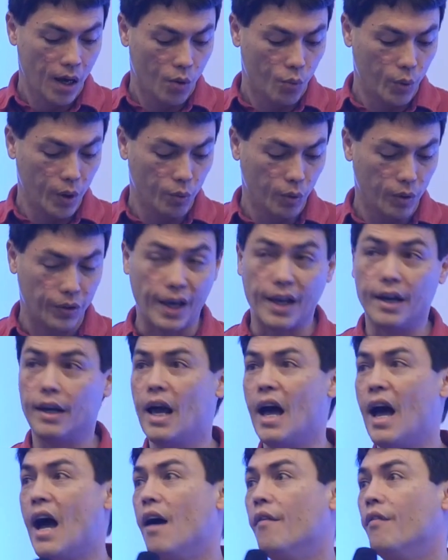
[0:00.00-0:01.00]
We will then
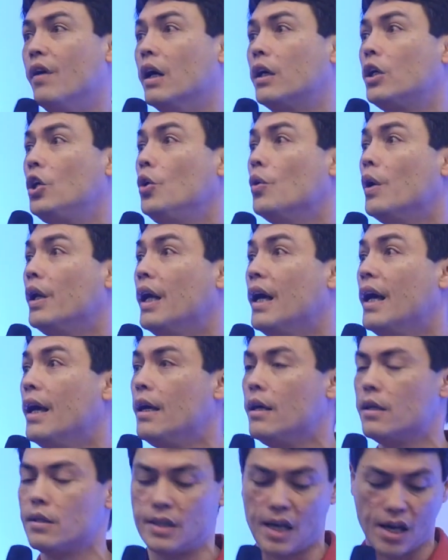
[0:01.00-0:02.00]
have a
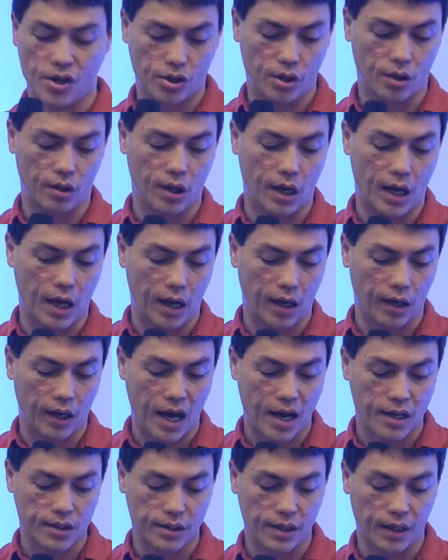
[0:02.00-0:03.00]
Q&A session
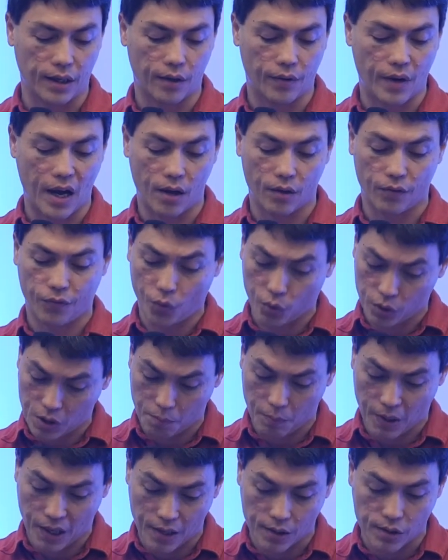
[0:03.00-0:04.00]
lasting around 40
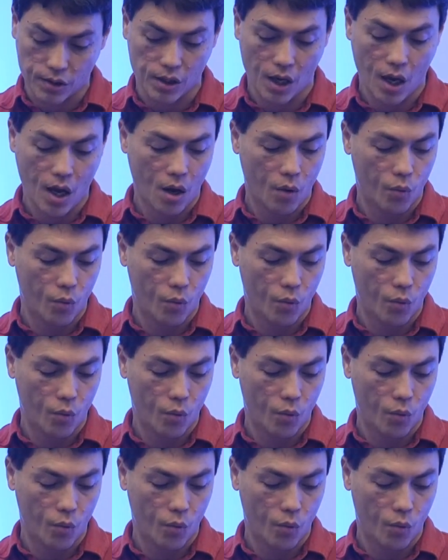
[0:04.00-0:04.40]
minutes